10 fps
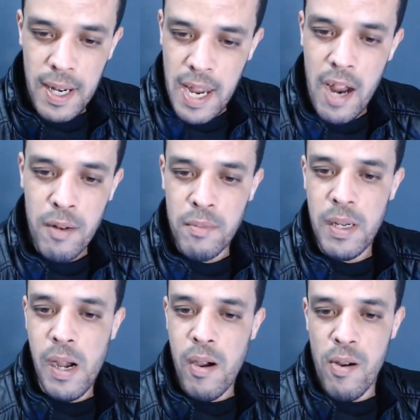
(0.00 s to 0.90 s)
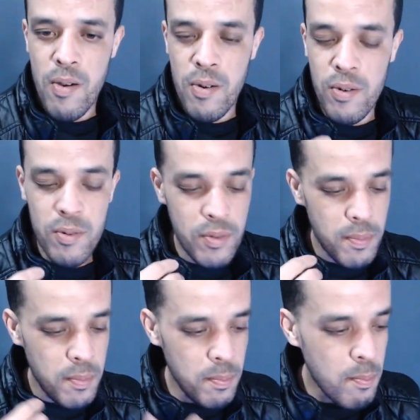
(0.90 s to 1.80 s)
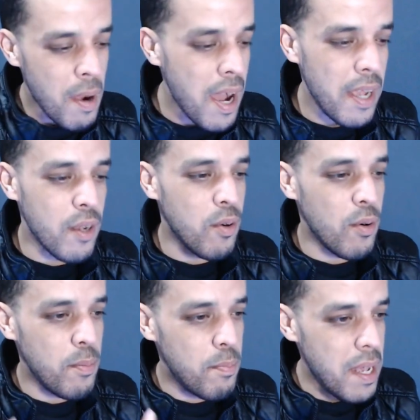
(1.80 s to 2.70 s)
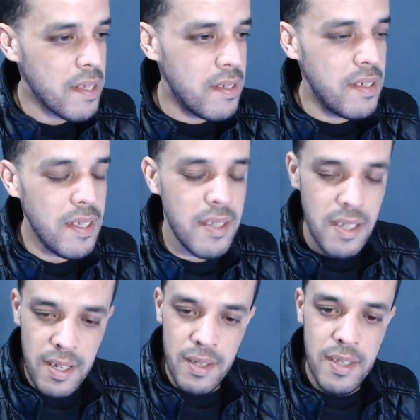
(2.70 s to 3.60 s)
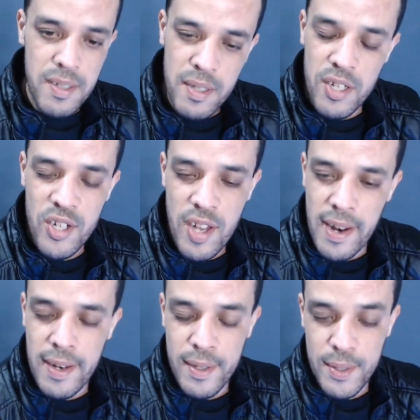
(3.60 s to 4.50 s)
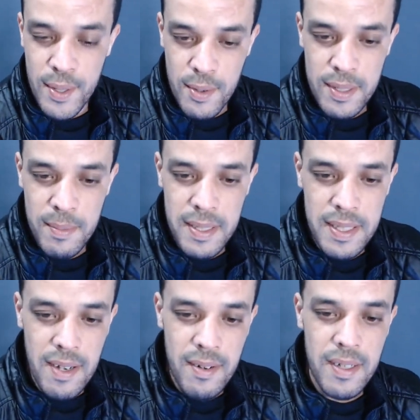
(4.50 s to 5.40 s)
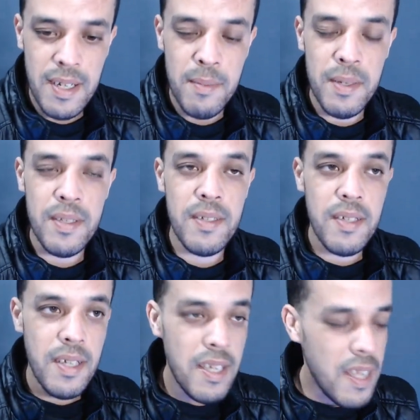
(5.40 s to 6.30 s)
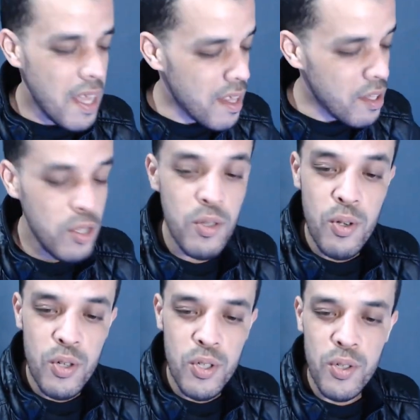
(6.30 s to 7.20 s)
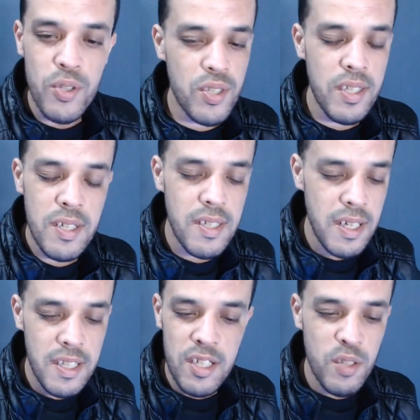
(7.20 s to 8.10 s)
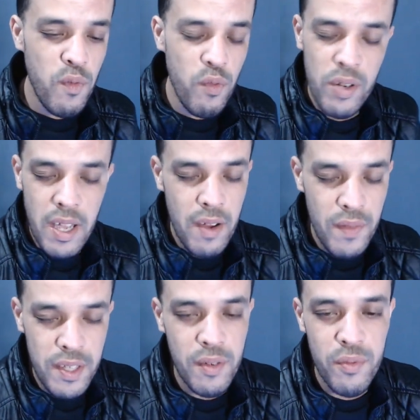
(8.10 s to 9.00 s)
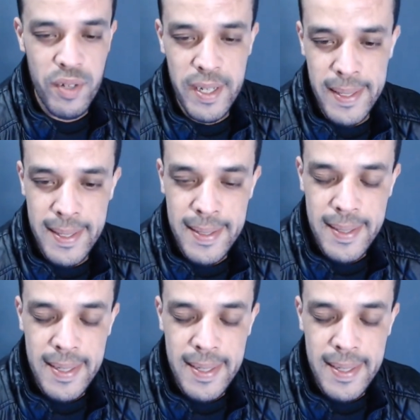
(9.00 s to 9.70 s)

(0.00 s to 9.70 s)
camera or mic or best sitting in this channel. You know what I'm talking about? That's your choice. It is free, everything free here.